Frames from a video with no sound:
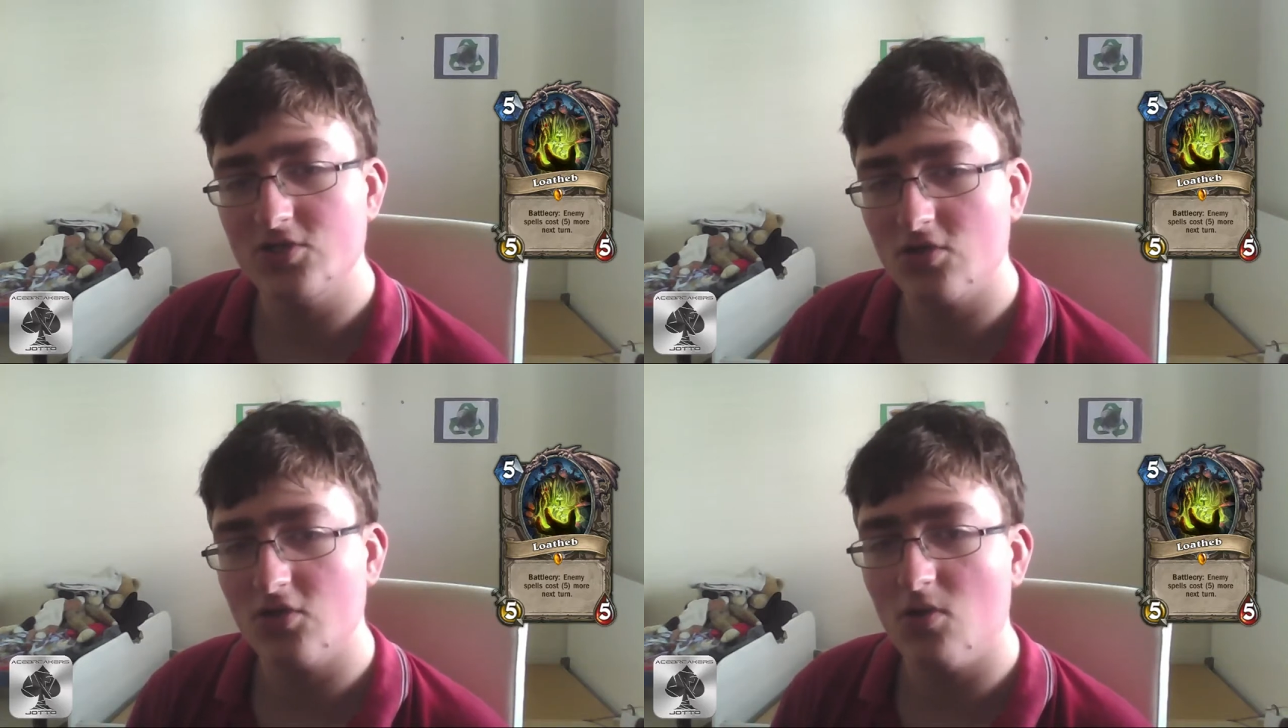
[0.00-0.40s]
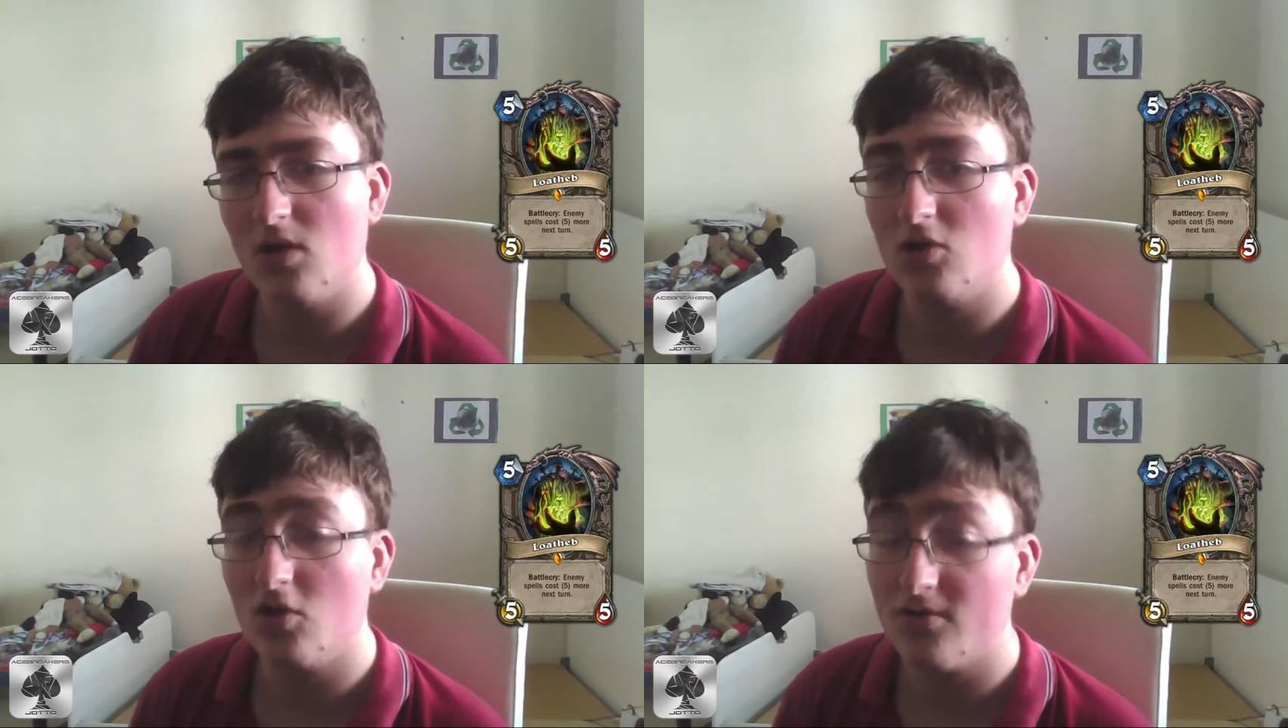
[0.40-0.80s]
Although a
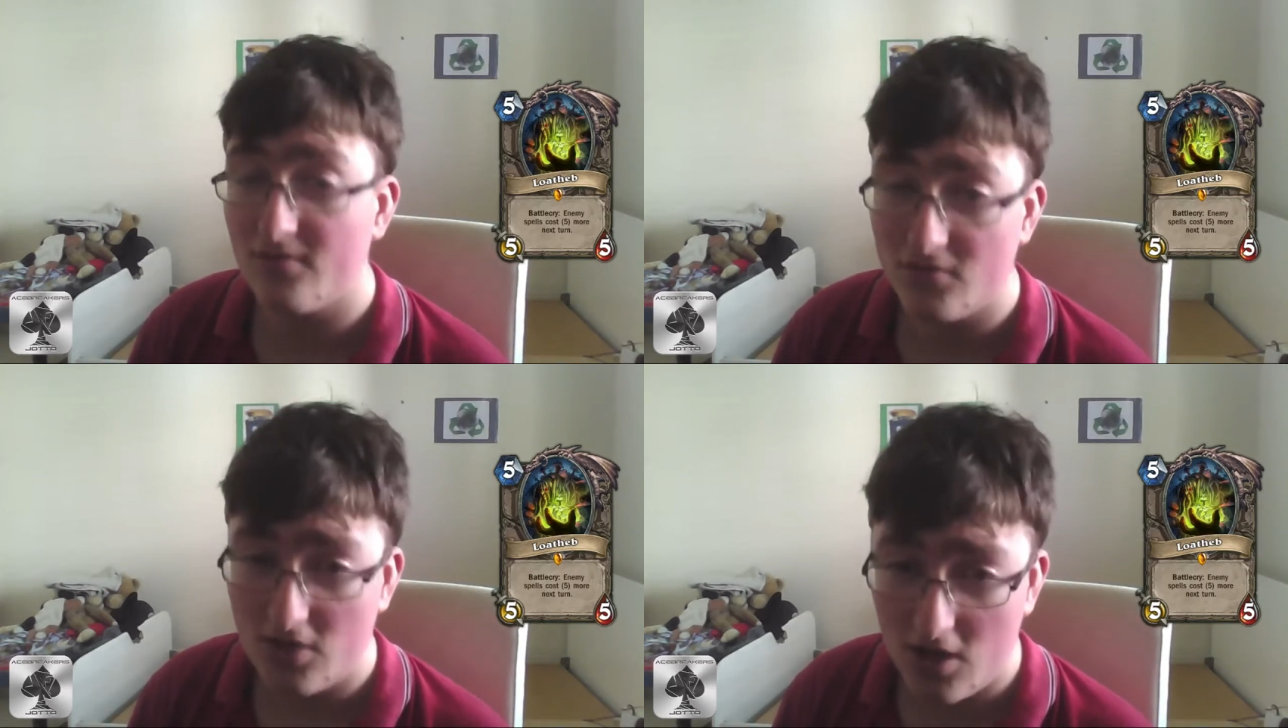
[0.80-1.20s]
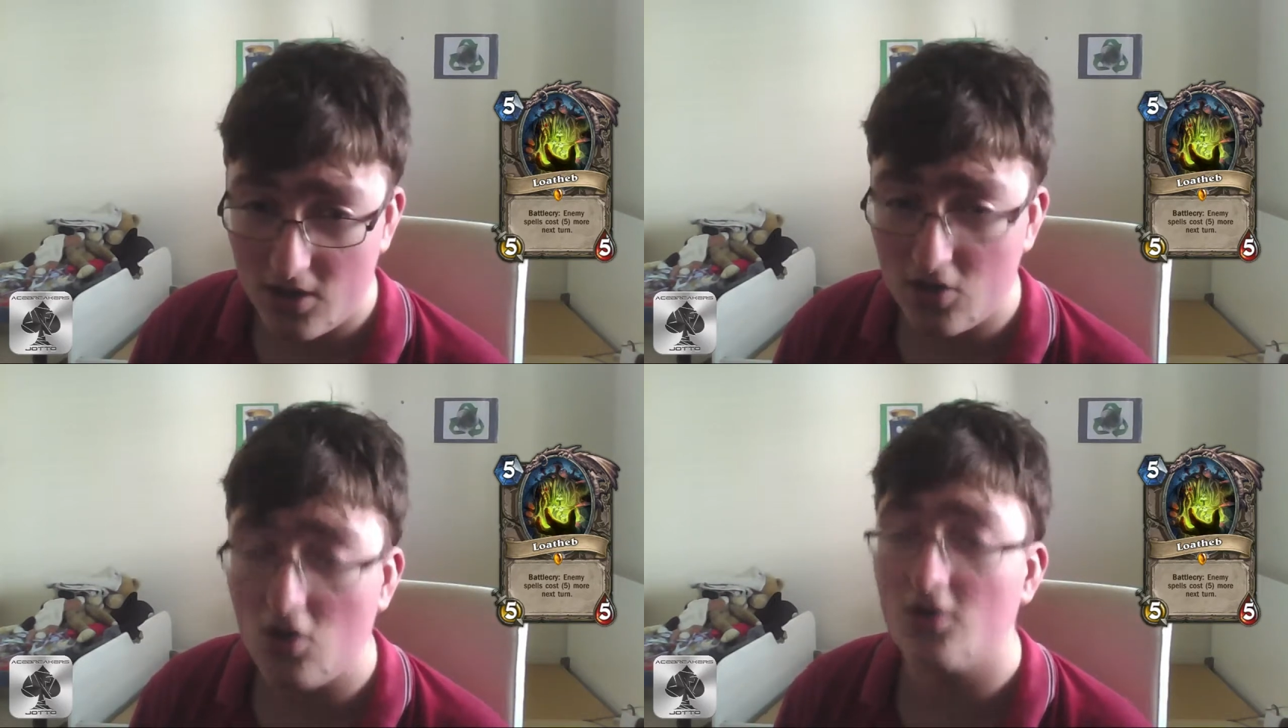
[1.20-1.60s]

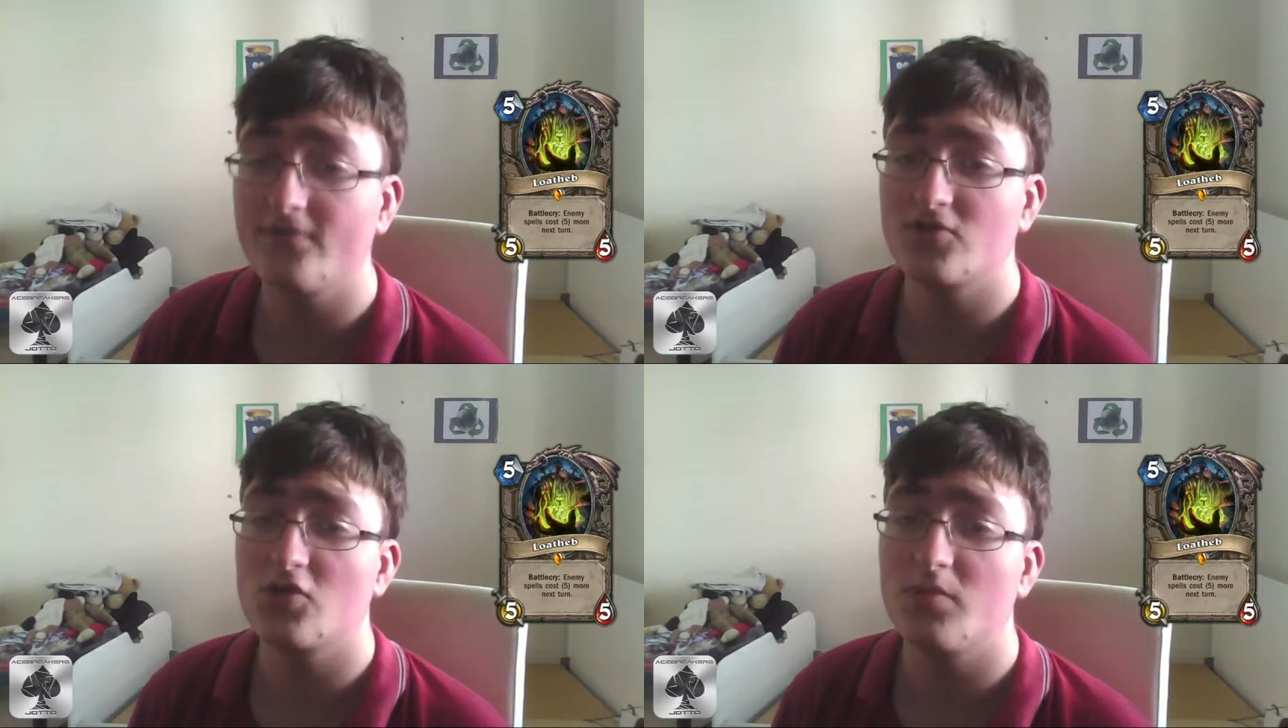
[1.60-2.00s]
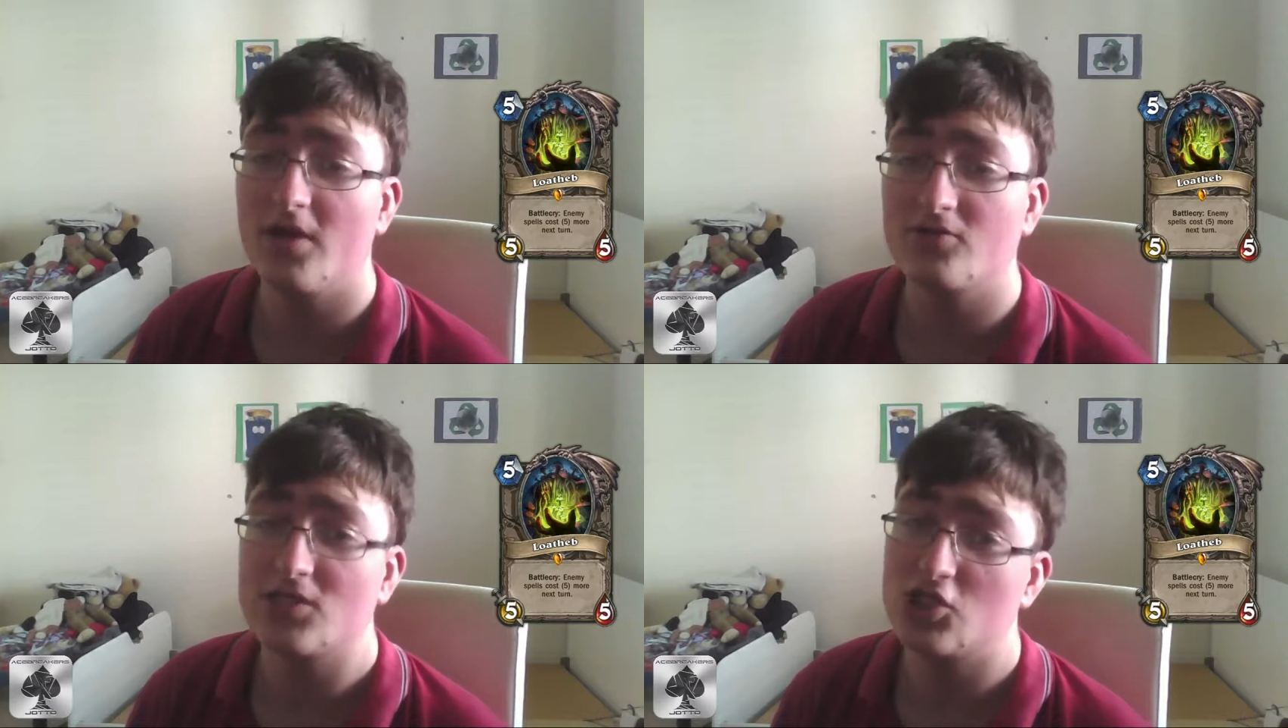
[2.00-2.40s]
lot of Zoo players actually